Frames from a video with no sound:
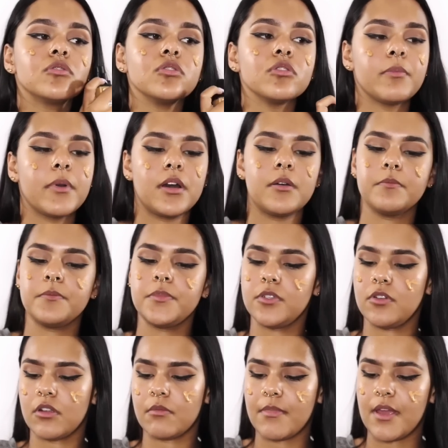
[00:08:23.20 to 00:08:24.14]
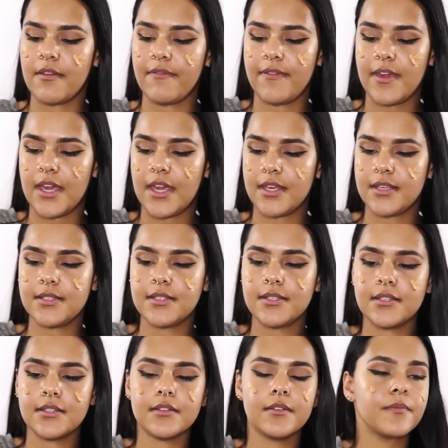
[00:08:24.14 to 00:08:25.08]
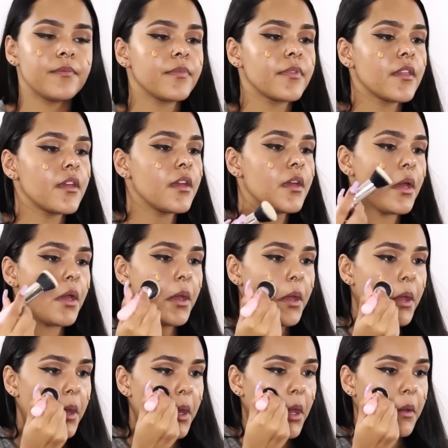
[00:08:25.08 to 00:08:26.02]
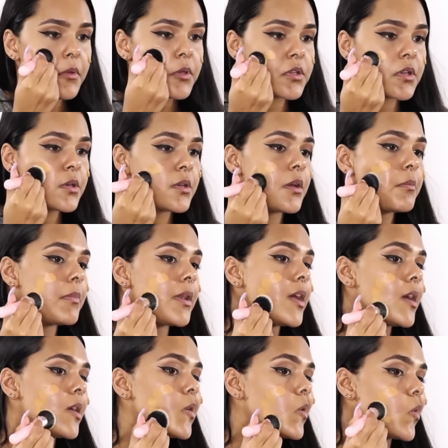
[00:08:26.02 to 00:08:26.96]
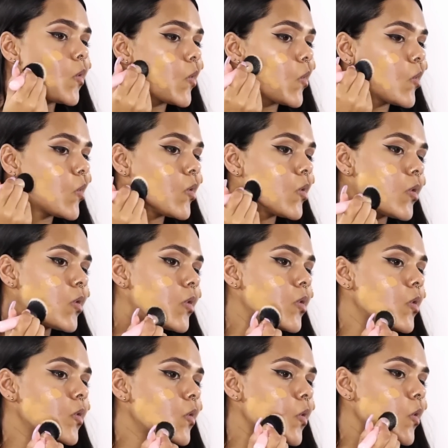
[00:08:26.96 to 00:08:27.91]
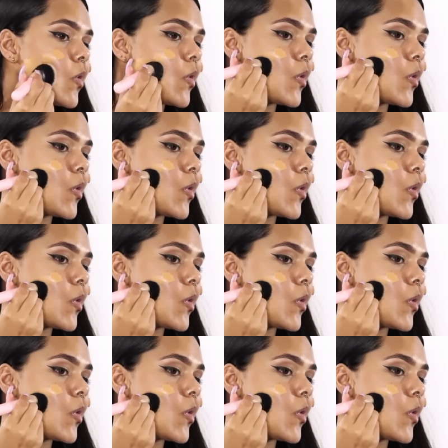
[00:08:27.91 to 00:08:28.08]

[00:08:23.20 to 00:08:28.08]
2 pumps on my face. I'm just going to blend this